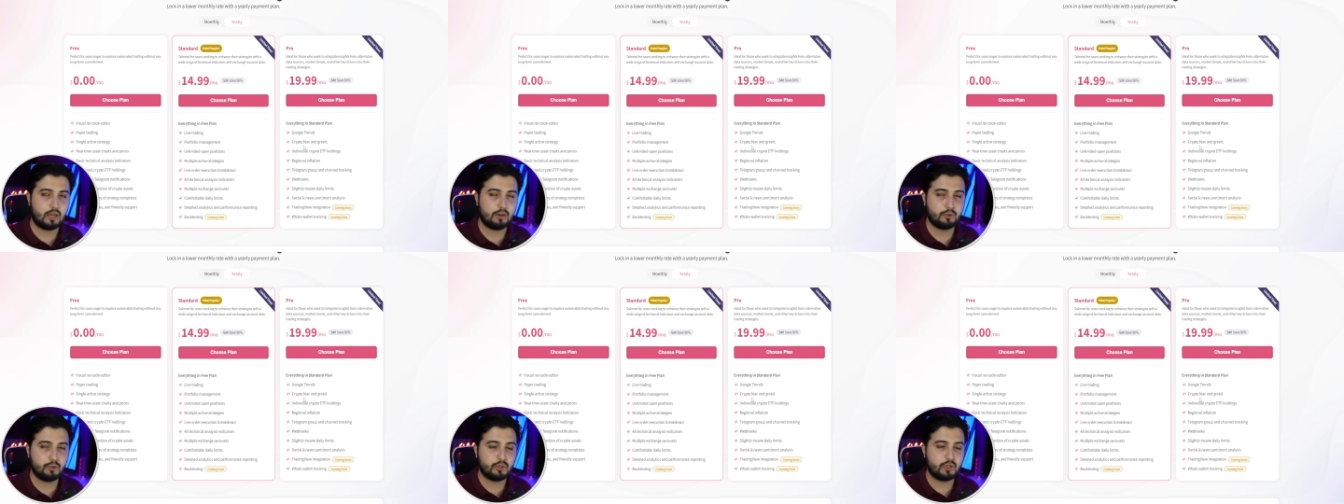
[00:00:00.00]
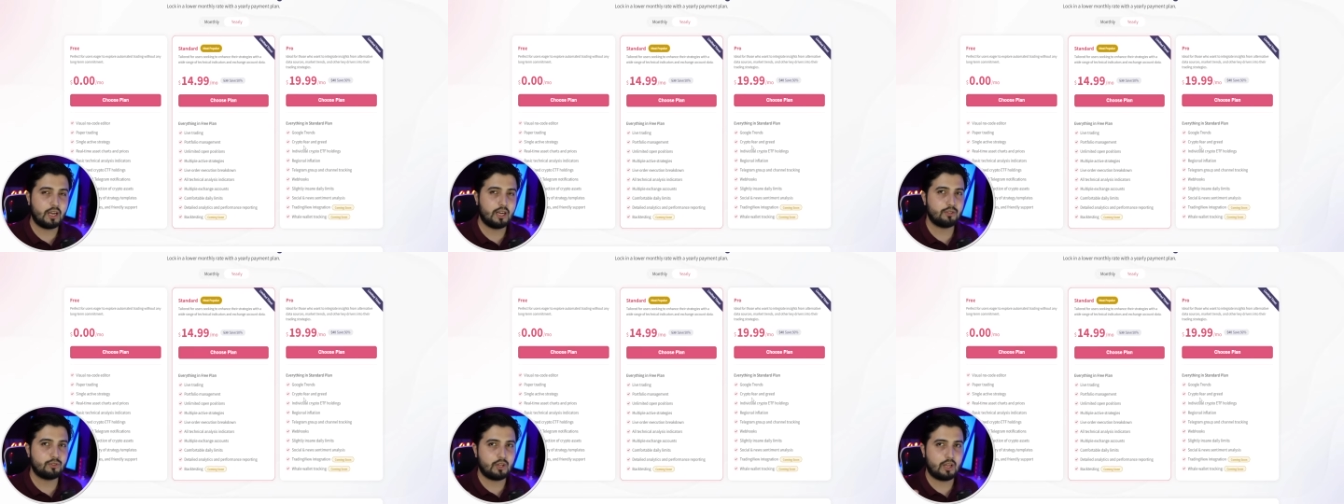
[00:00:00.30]
I want
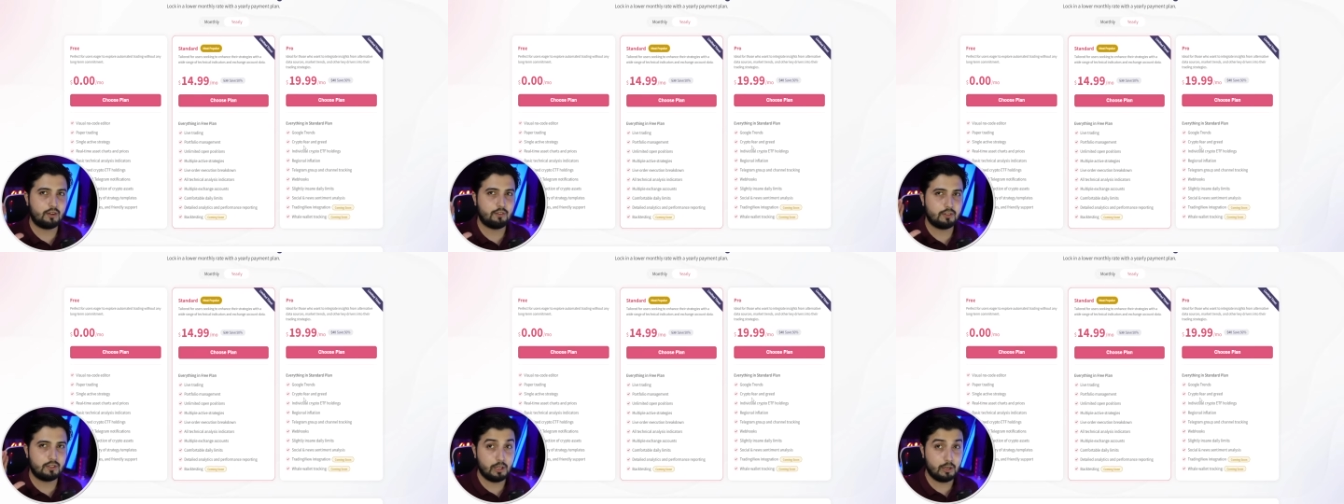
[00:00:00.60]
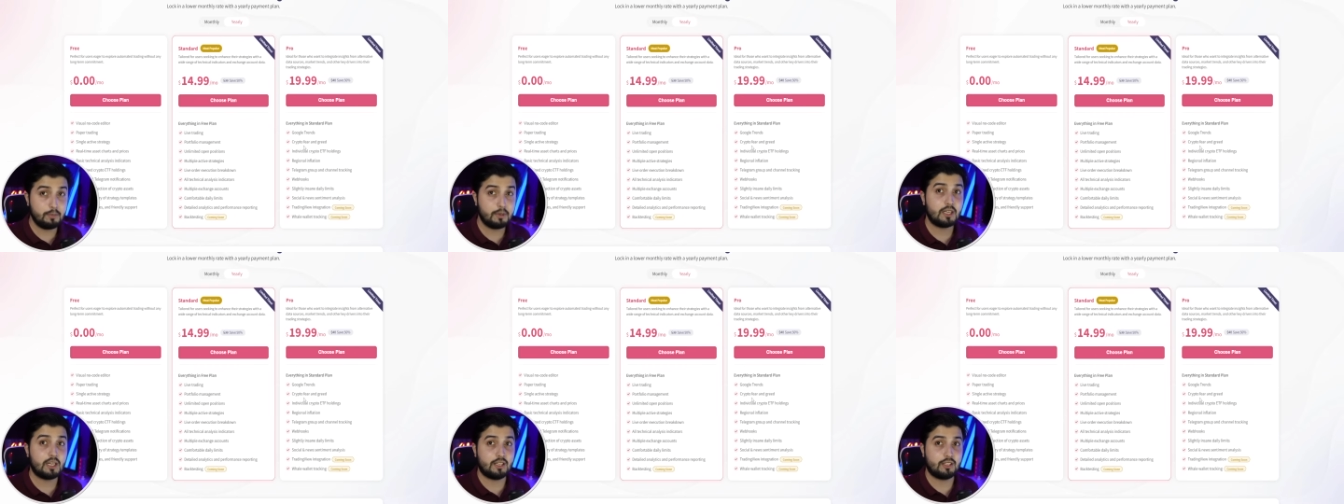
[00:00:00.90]
you guys to have
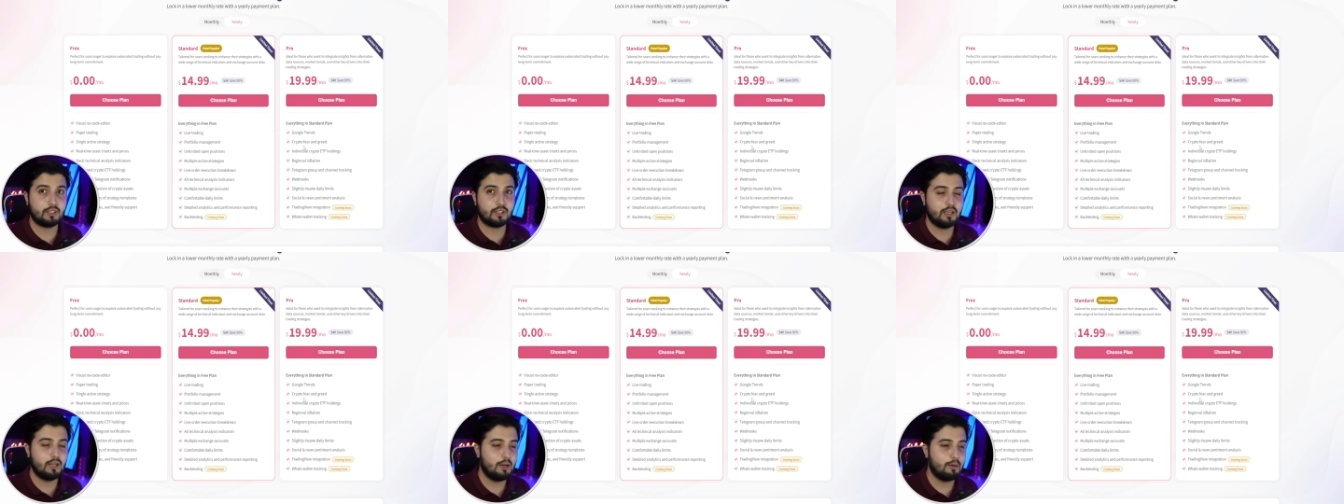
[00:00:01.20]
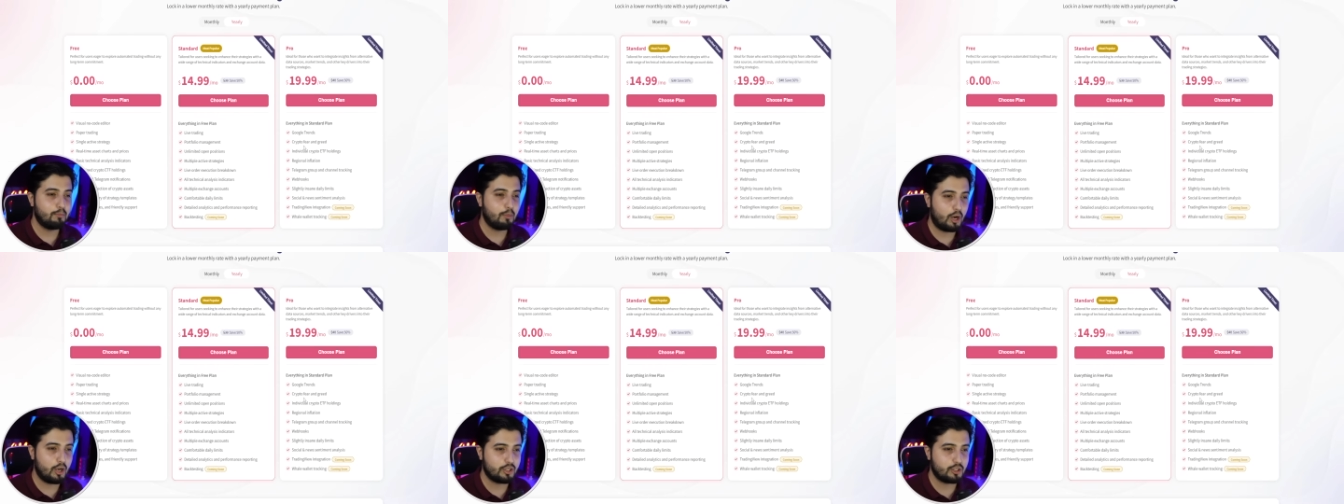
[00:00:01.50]
limitless
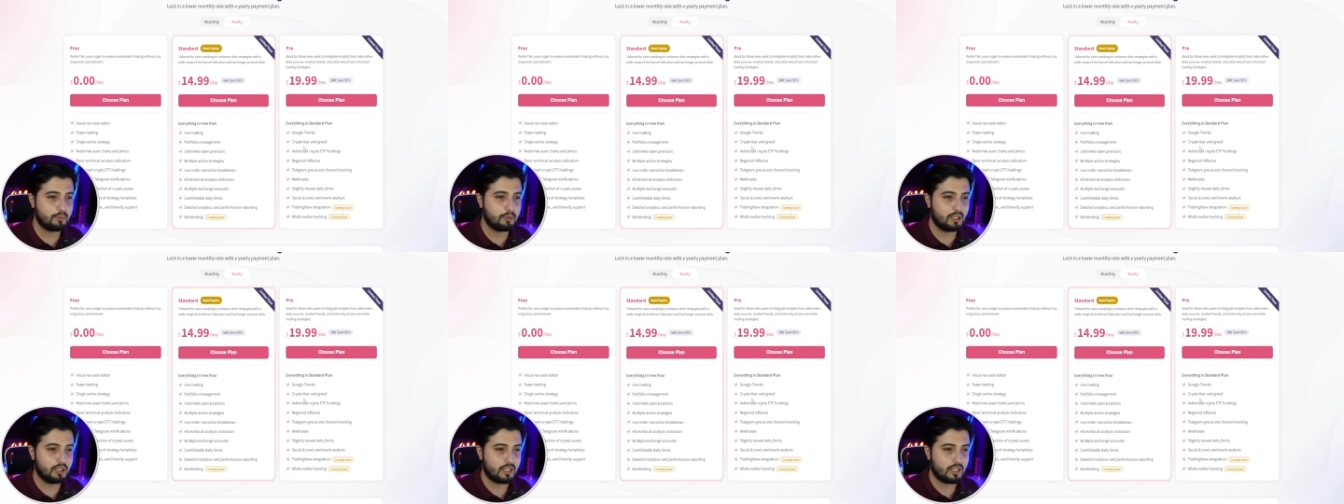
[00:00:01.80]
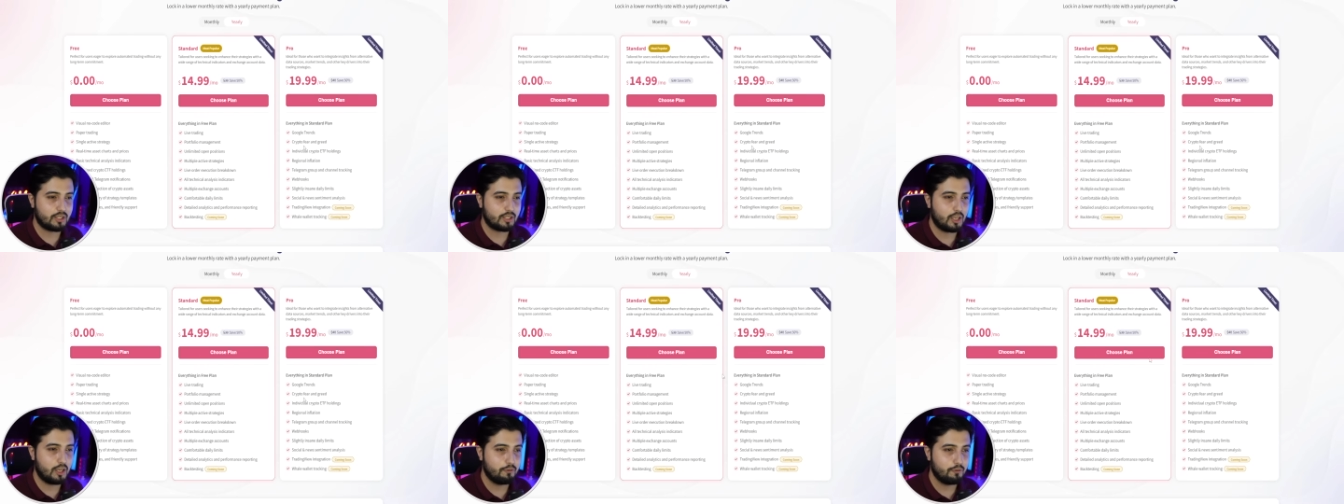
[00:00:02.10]

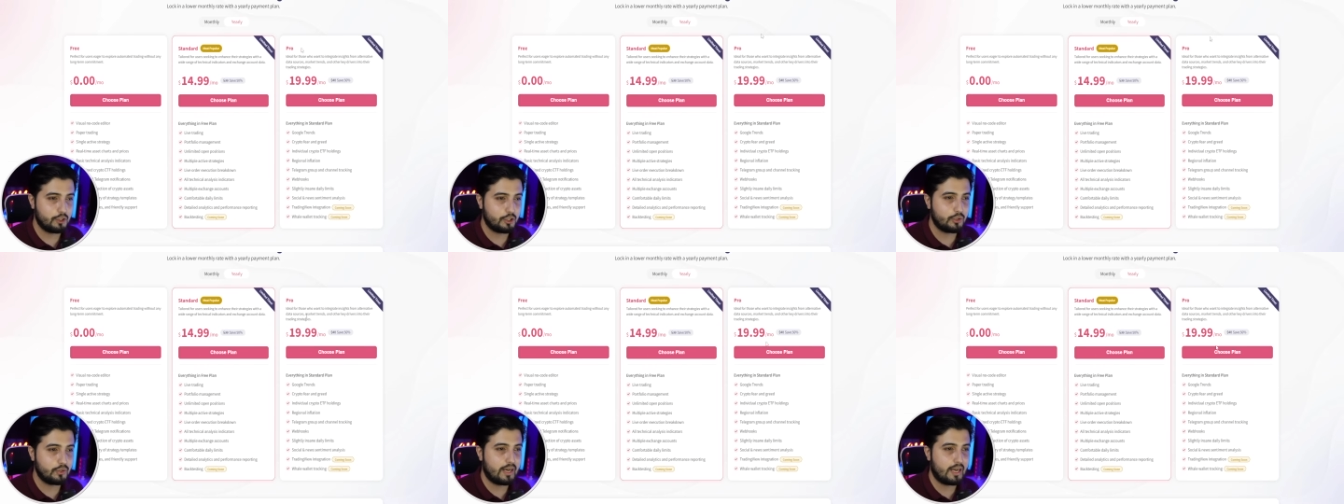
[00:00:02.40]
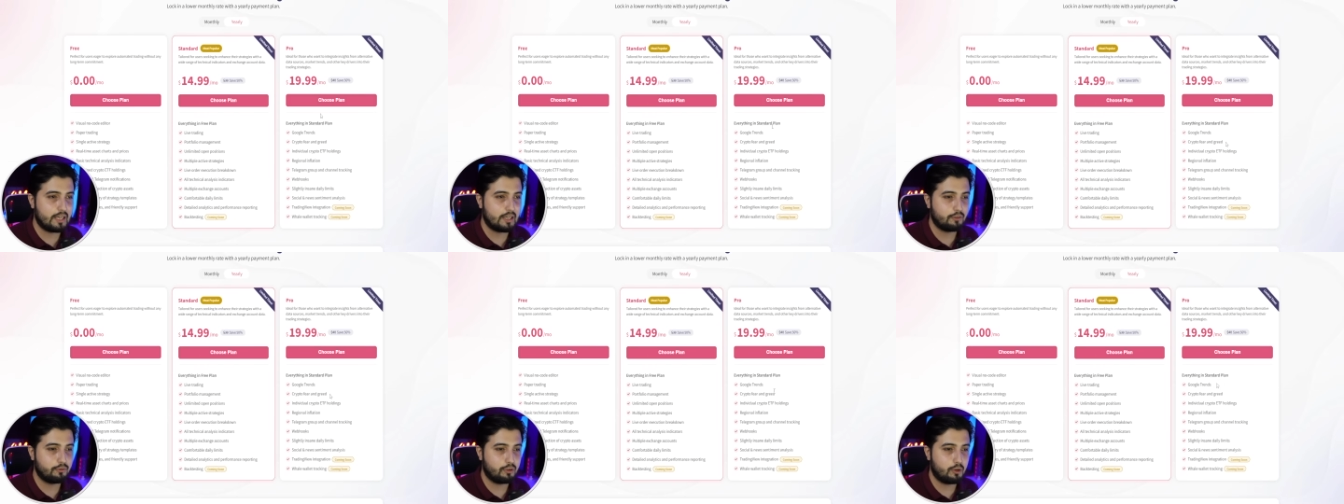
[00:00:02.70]
possibilities, which you
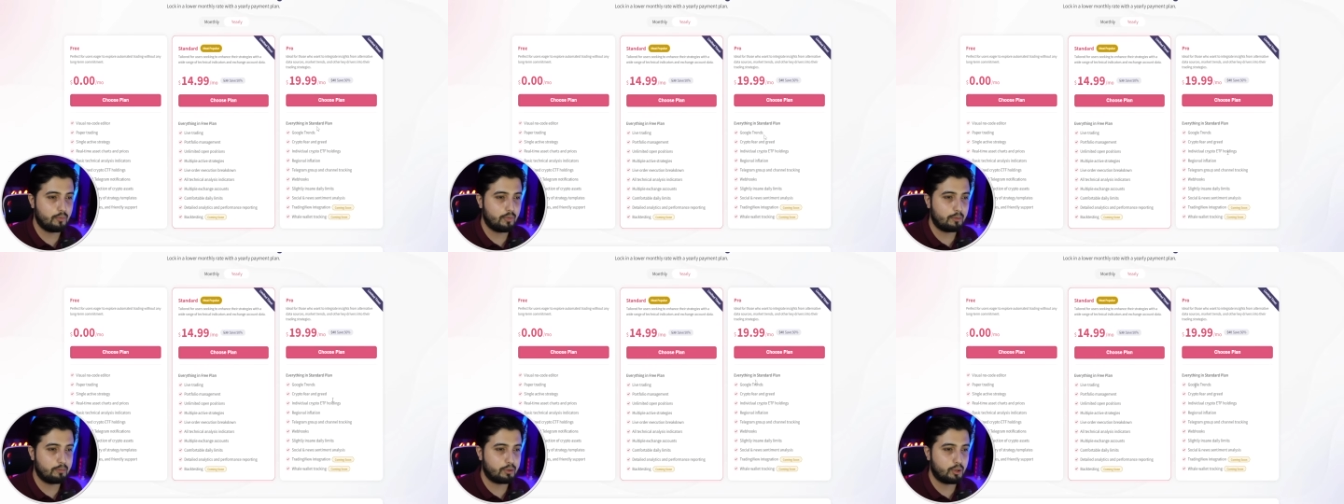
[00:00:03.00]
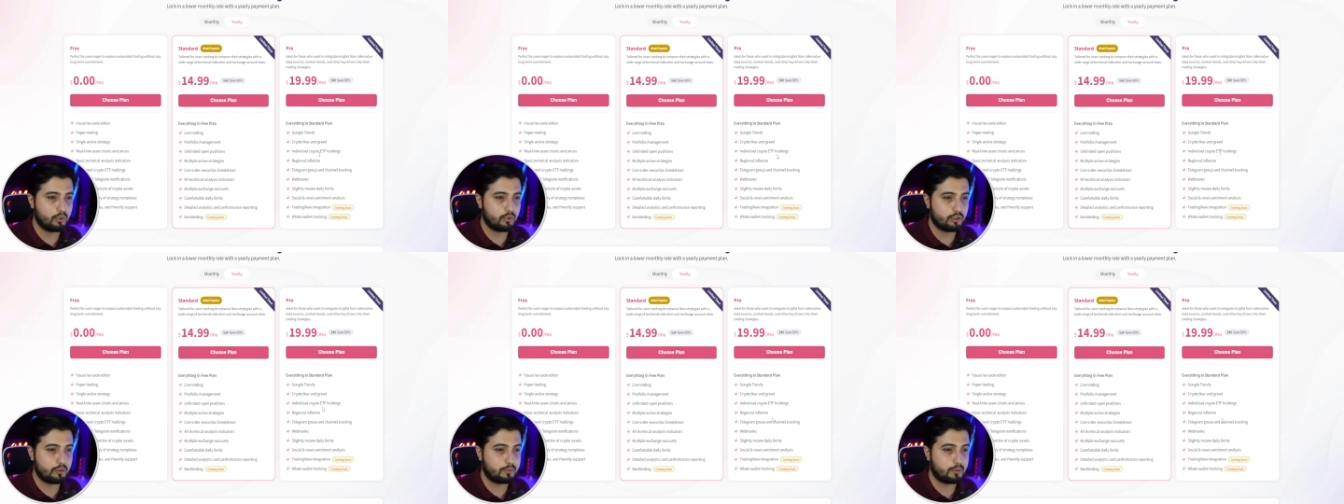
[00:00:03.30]
get from the
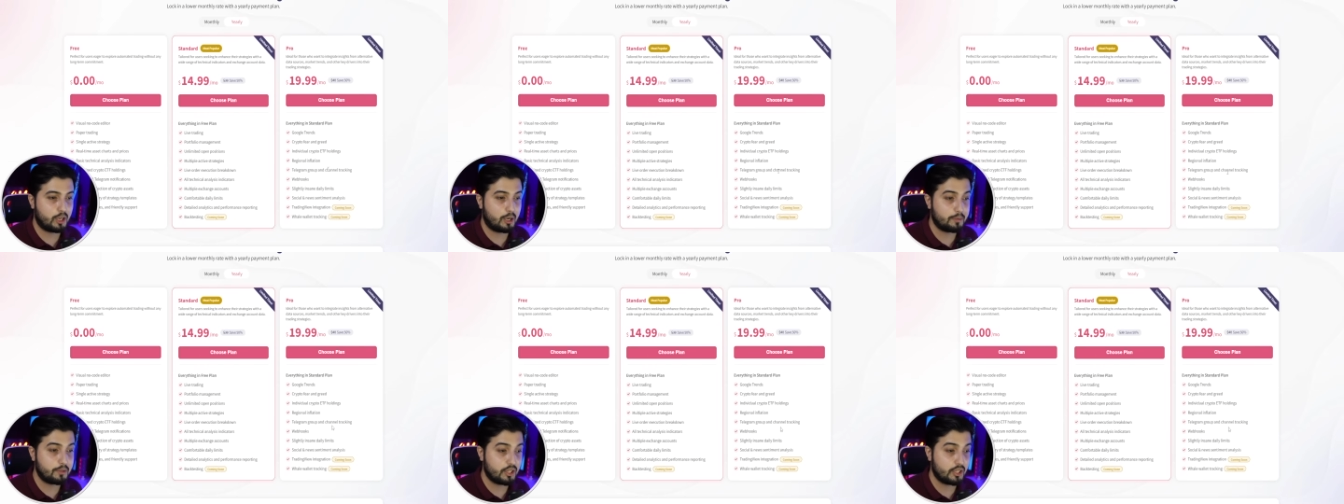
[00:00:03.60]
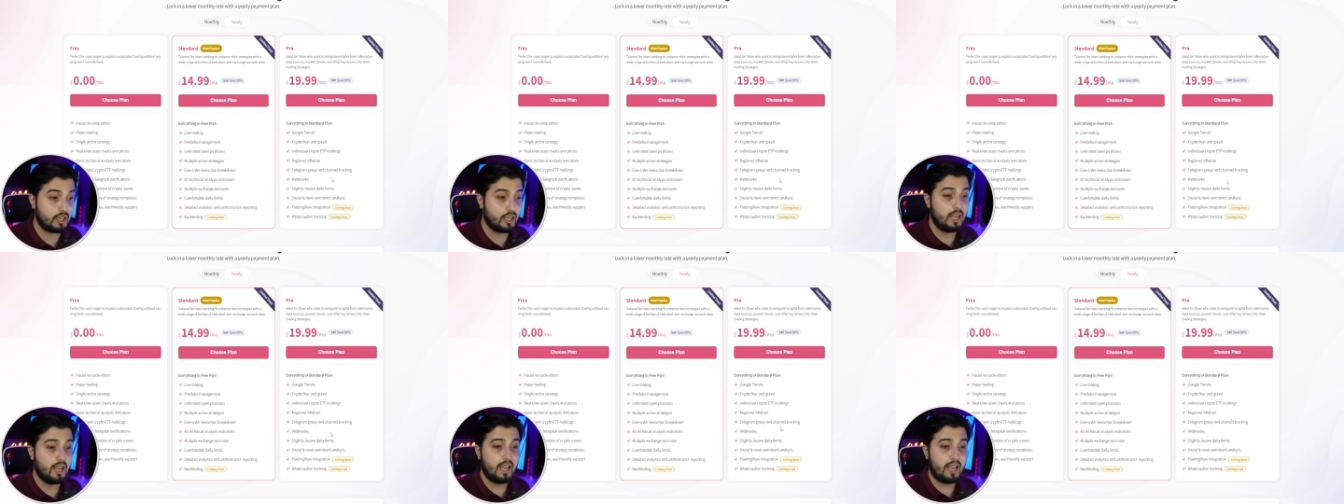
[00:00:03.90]
pro
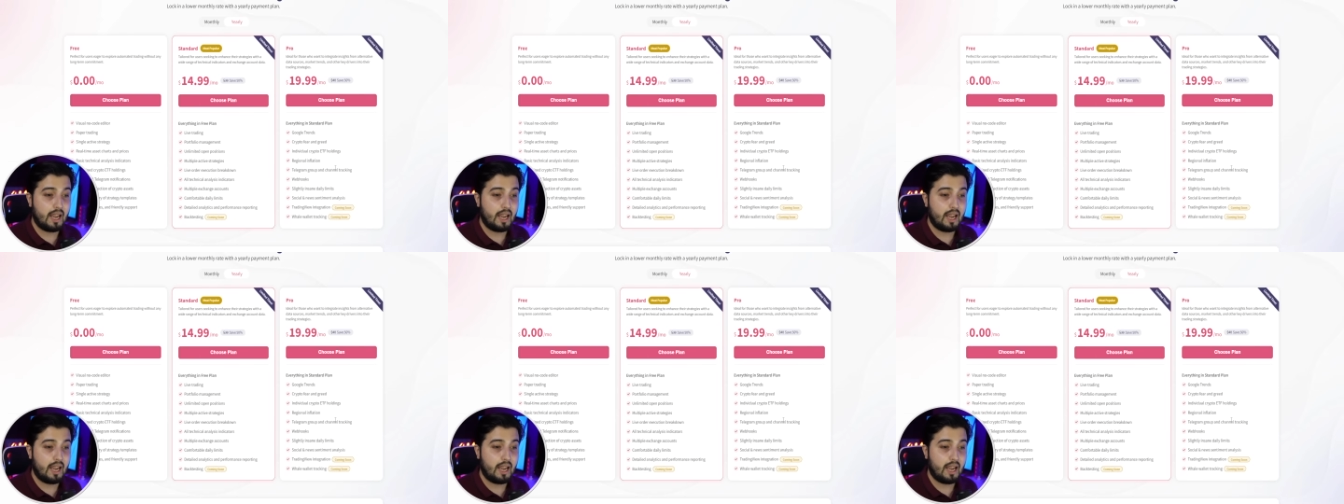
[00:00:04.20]
subscription.